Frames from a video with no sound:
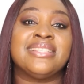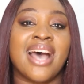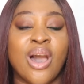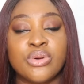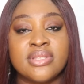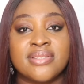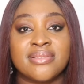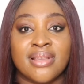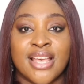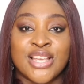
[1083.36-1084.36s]
it out
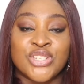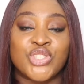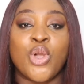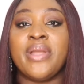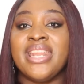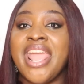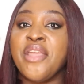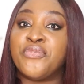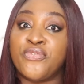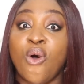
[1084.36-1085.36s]
showing
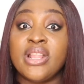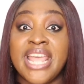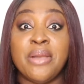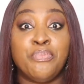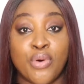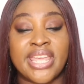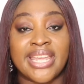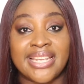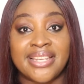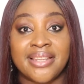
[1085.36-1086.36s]
a 4-day
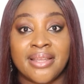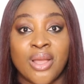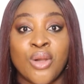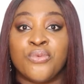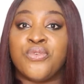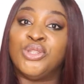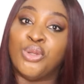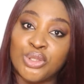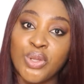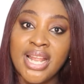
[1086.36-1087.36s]
booking for
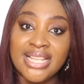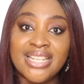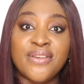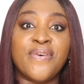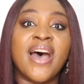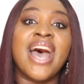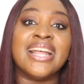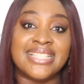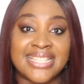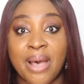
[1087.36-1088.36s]
Dr. Nandipha
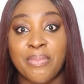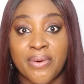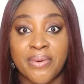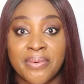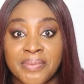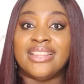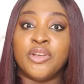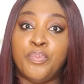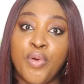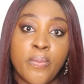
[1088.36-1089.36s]
and Thabo at
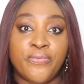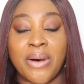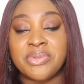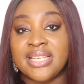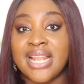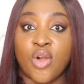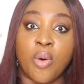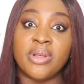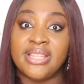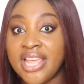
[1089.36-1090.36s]
the Bloemfontein
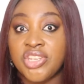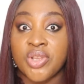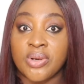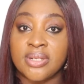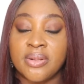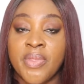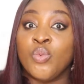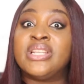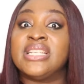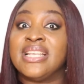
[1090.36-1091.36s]
accommodation,
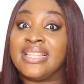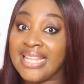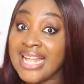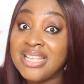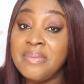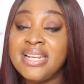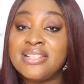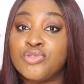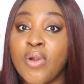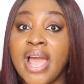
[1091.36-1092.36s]
which is a
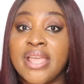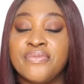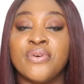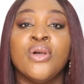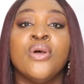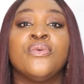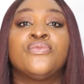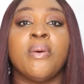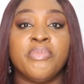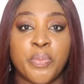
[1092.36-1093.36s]
30-minute drive
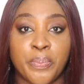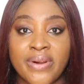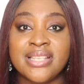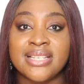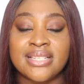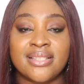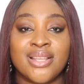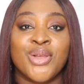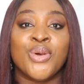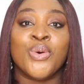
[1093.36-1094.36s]
from the prison